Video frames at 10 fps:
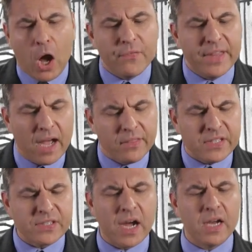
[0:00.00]
On the other
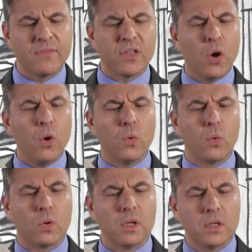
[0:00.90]
side of the
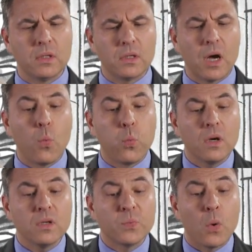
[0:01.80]
hall, a
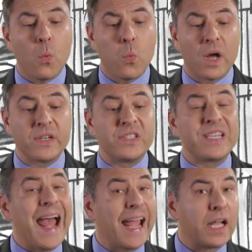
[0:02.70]
World War I
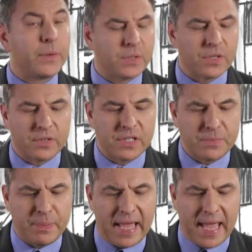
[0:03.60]
tank was on
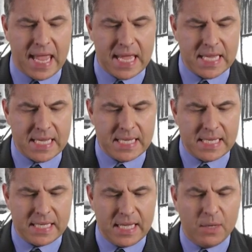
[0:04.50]
display.
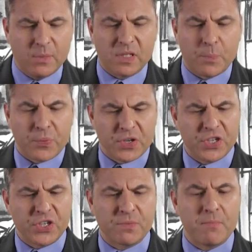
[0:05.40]
It was a
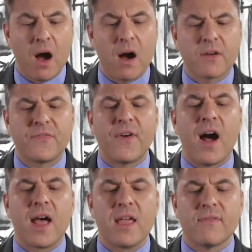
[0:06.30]
British Mark
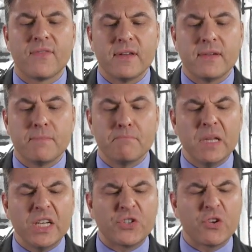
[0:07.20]
V,
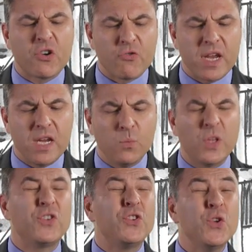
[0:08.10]
military green
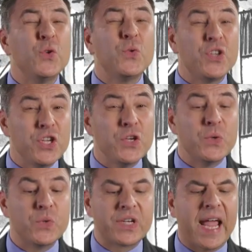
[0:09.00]
with two
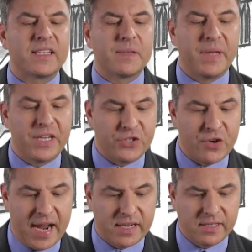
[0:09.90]
huge caterpillar
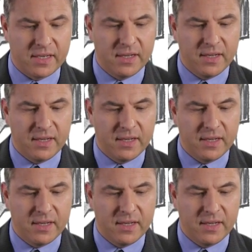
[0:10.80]
tracks.